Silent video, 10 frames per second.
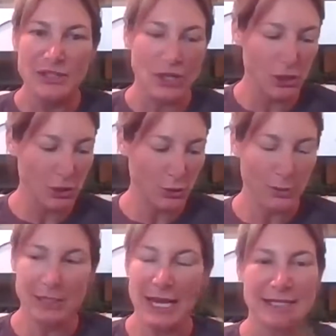
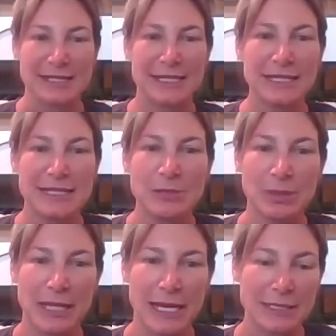So yes, ZZ
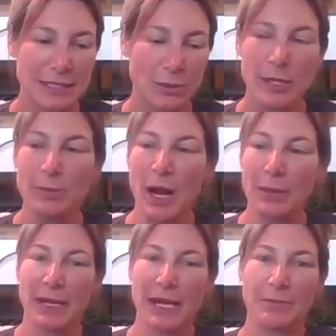plant, we
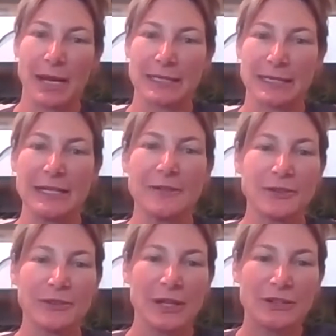propagate by leaves.